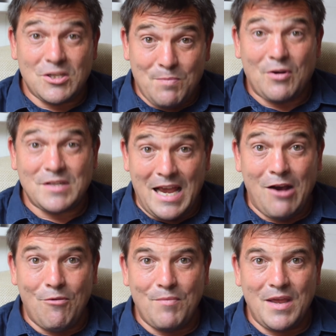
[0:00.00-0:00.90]
Spirit to
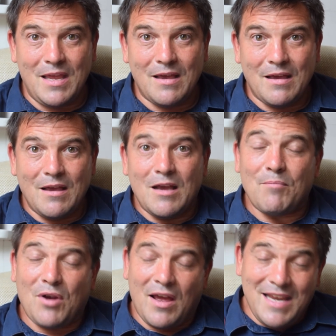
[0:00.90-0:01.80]
help me.
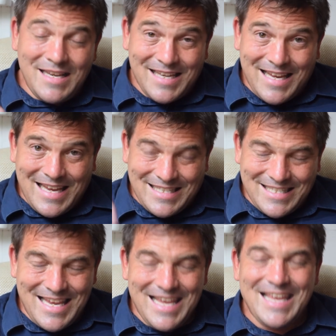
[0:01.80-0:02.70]
But I need to
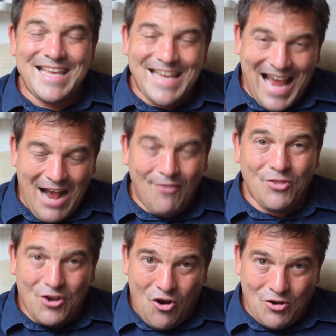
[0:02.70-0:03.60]
see, count
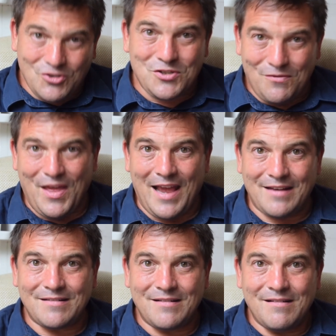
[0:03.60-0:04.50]
the cost of that.